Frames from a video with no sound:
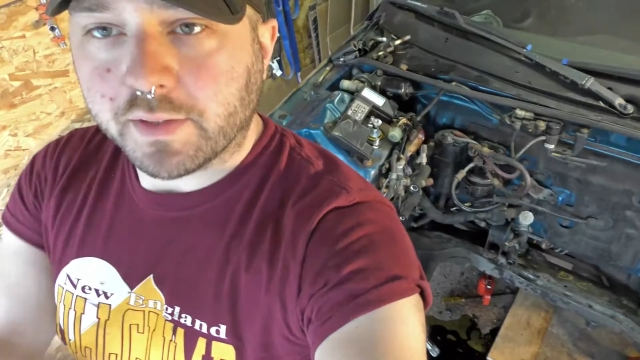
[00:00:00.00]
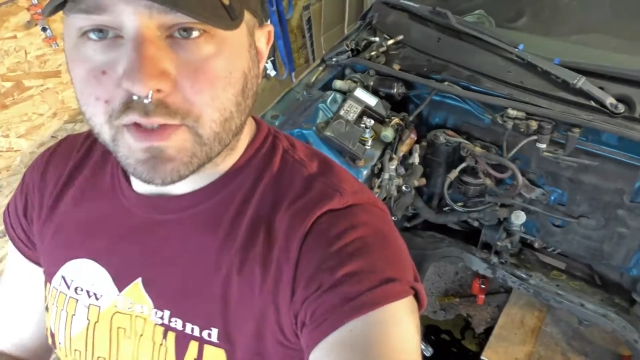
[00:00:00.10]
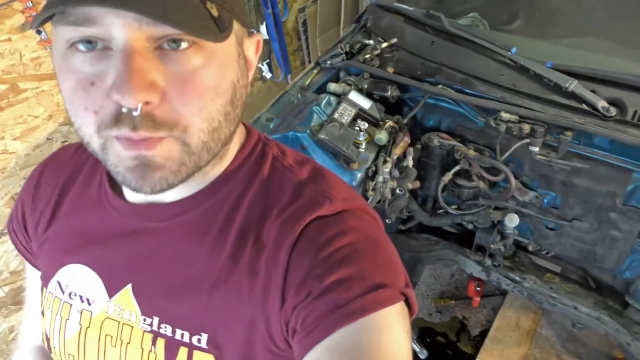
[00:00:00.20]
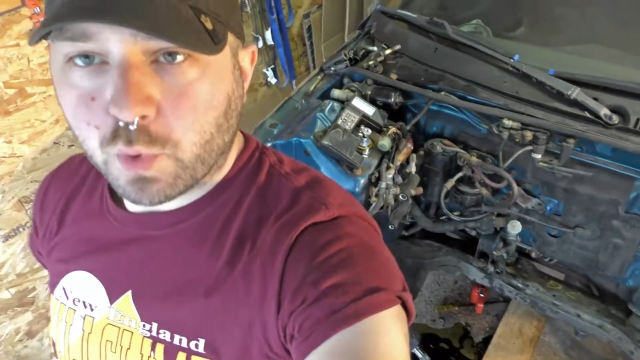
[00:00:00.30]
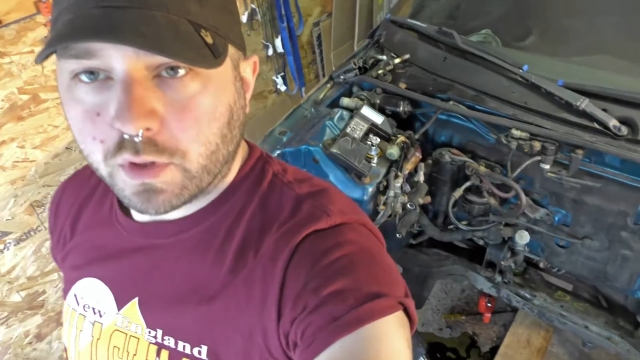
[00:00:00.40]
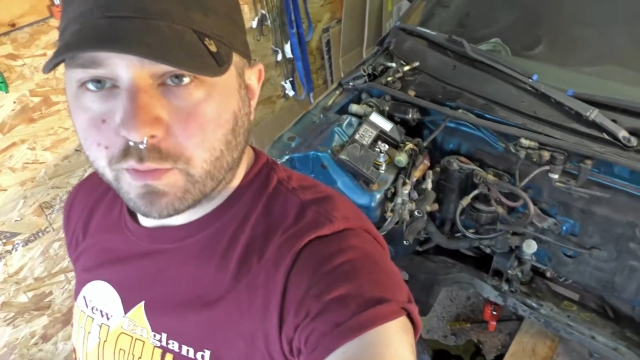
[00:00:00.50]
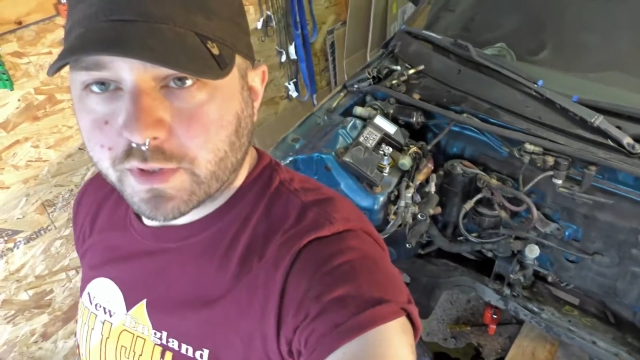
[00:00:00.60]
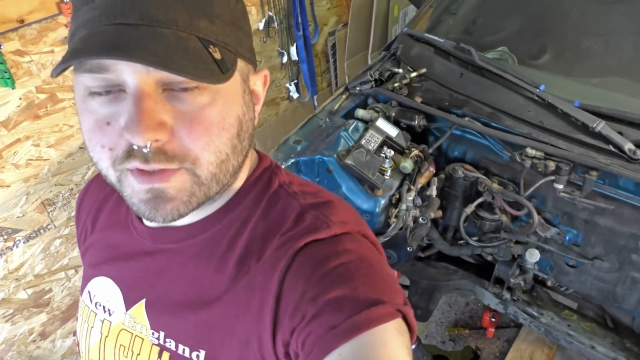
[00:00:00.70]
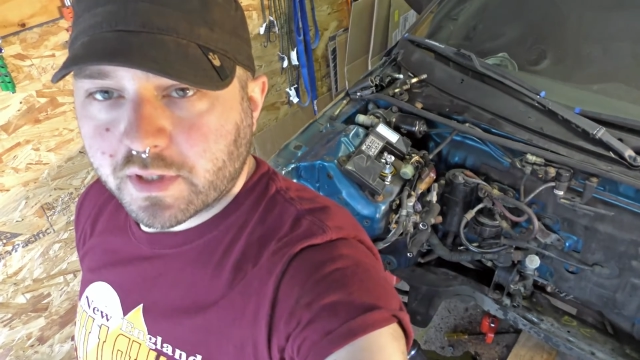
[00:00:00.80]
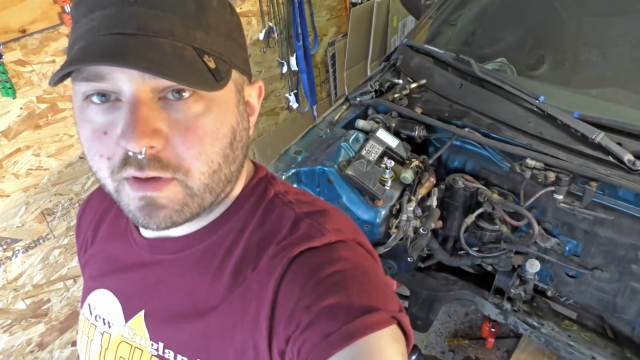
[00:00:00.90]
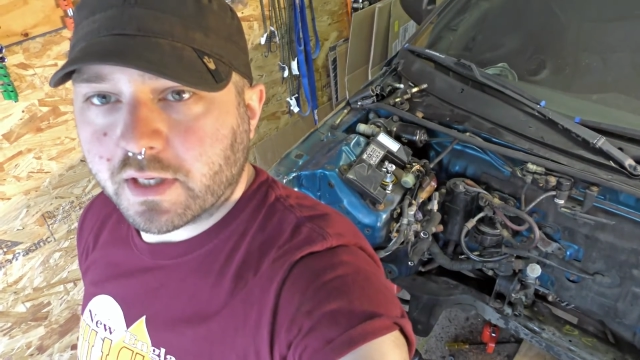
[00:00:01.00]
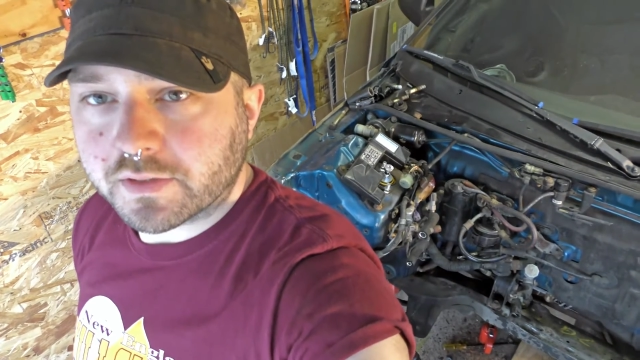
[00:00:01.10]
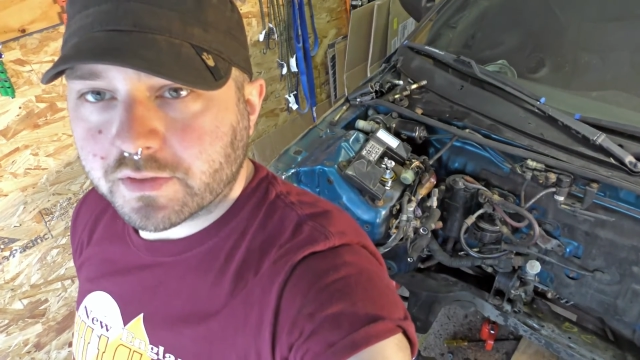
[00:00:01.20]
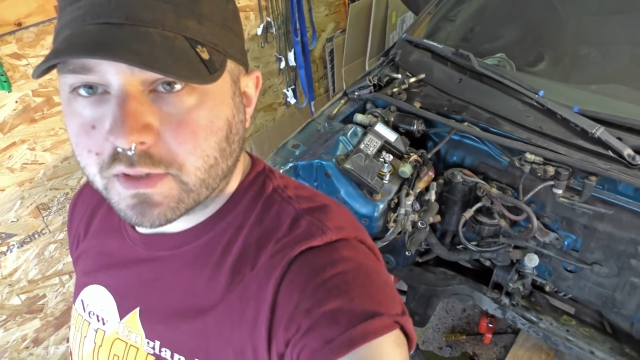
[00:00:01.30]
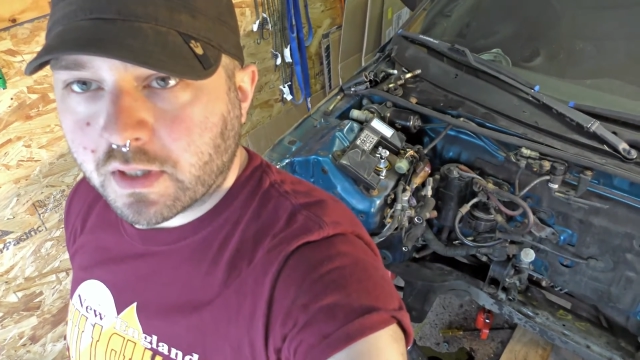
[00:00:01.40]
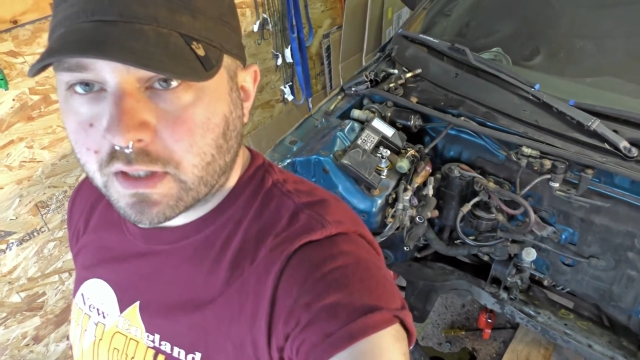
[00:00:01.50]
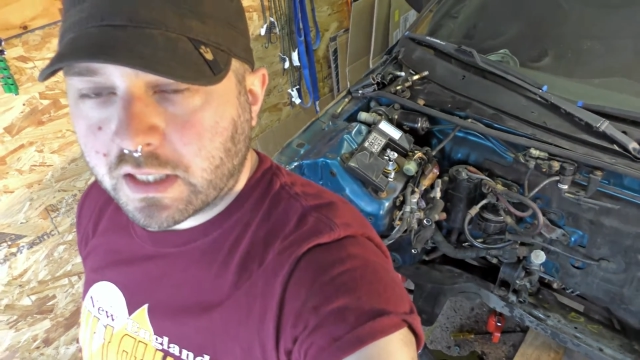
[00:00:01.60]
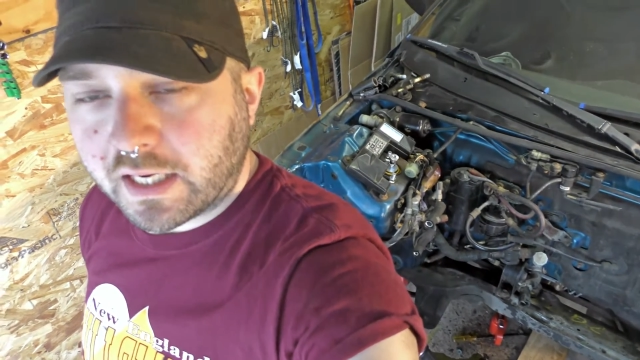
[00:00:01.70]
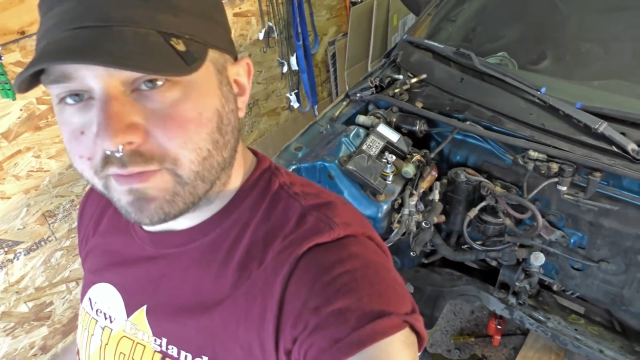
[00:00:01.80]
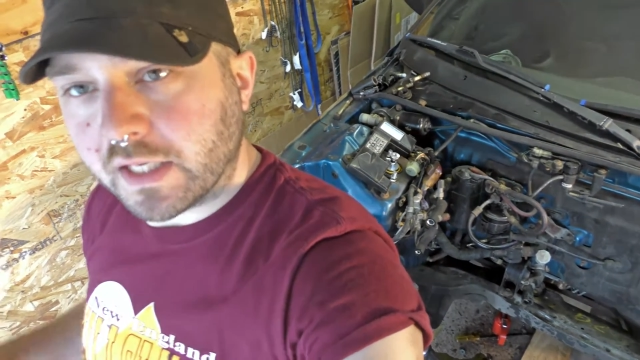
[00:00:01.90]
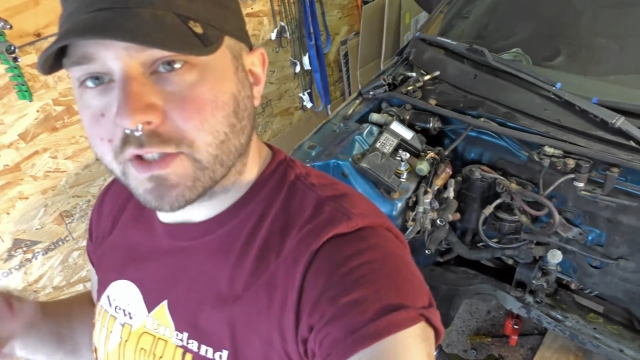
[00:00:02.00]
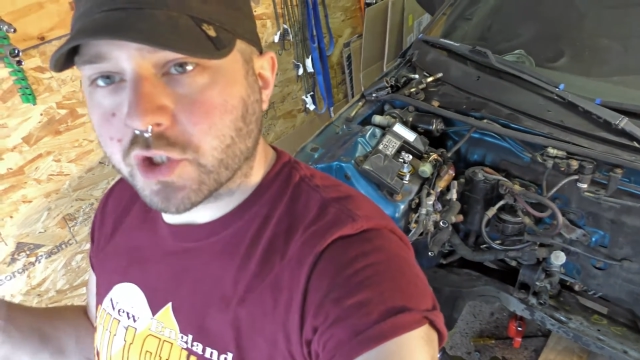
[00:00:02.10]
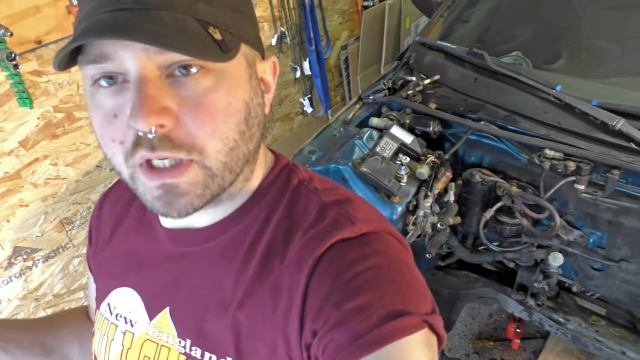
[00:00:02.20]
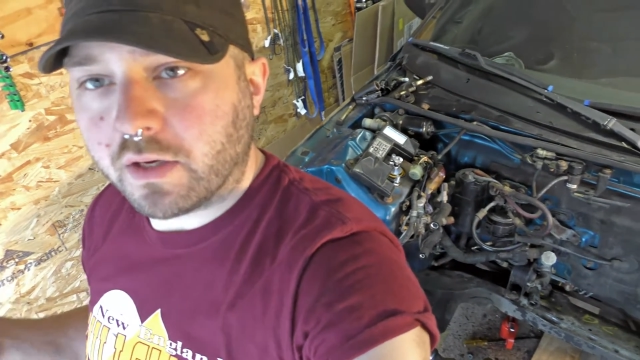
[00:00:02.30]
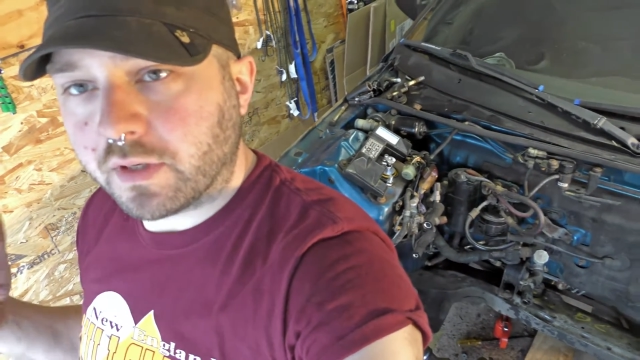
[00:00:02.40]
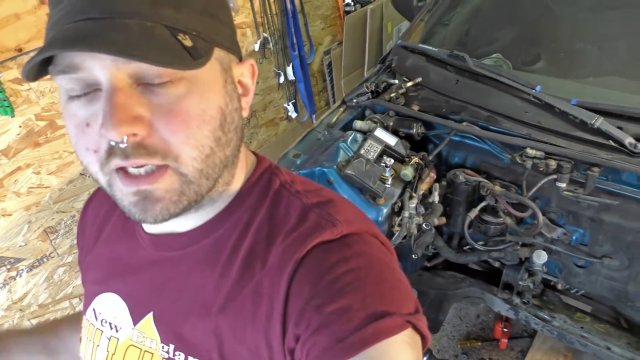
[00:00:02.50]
at this point with the CRX, I have the engine out,